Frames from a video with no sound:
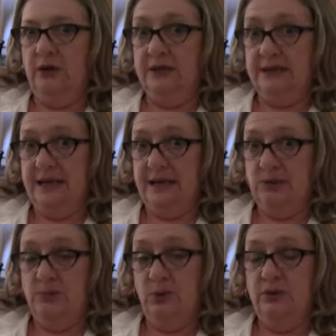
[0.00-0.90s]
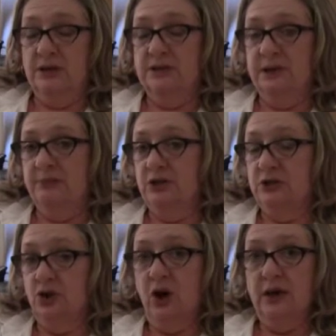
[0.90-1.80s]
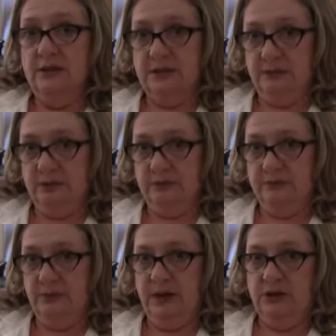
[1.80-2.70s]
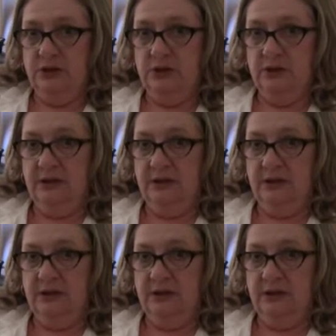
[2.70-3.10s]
contains both exempt and non-exempt information,